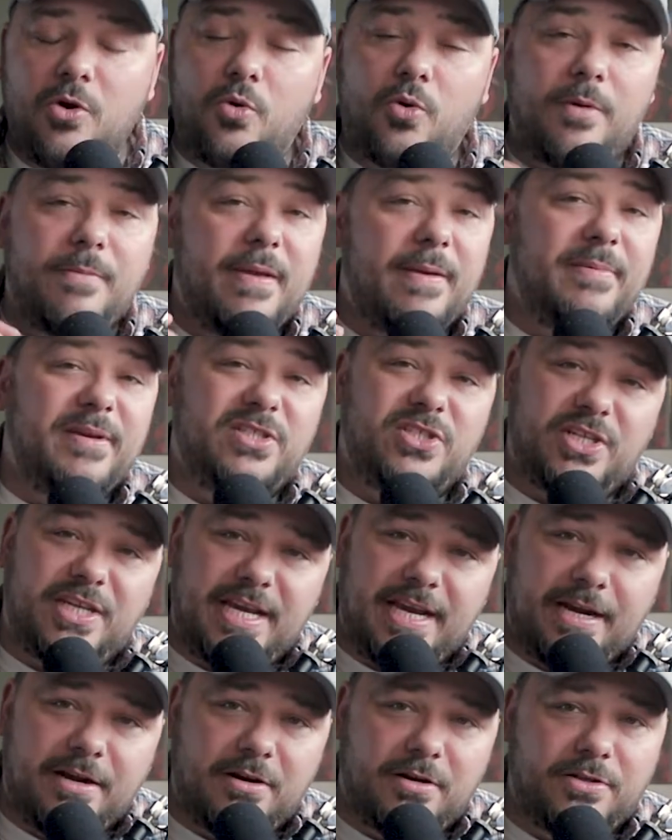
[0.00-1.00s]
or maybe it's a
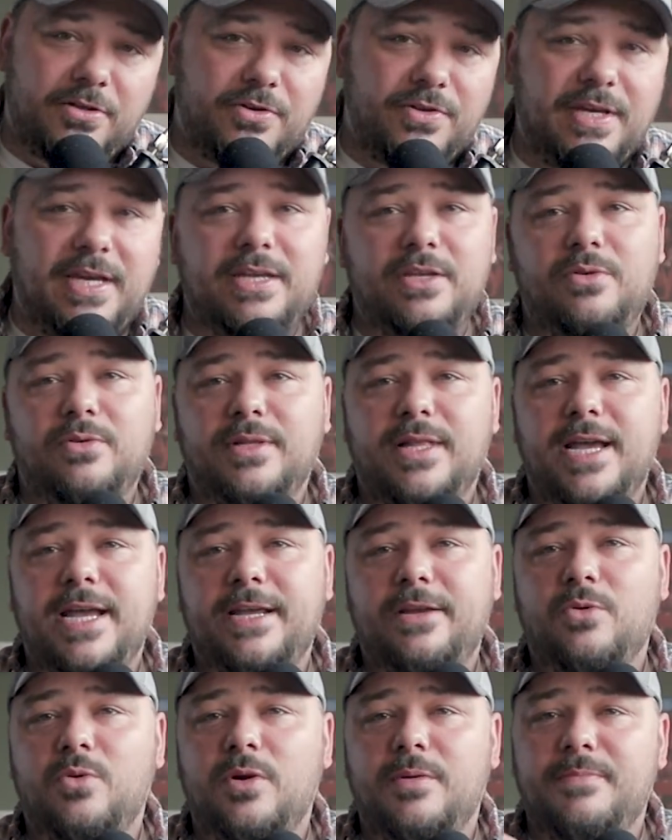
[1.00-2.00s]
character that you
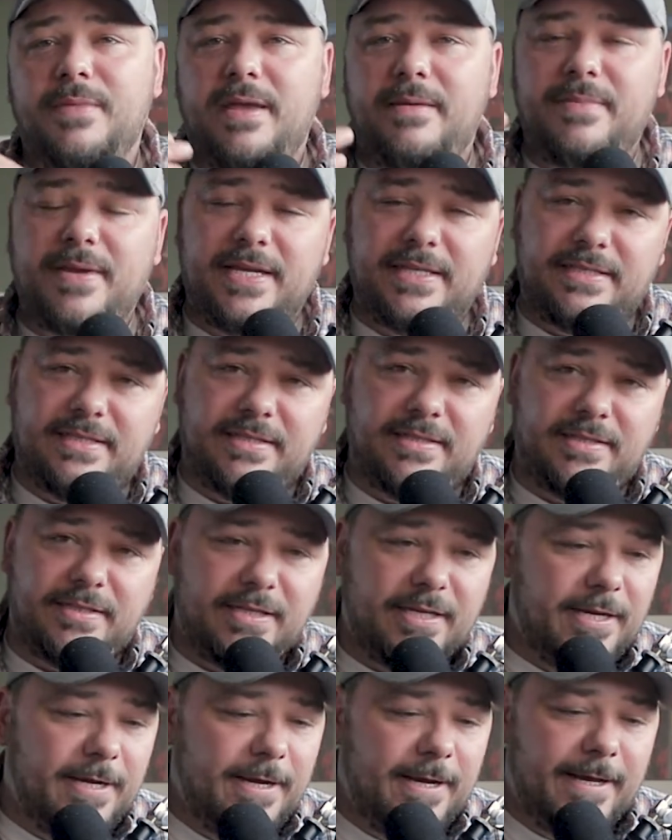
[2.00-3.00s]
like, or maybe it's
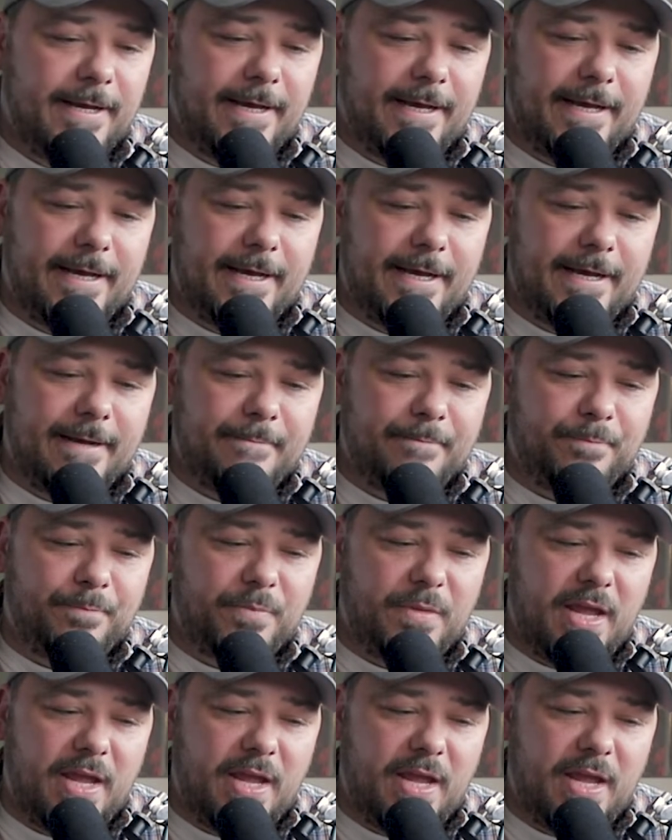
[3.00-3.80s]
a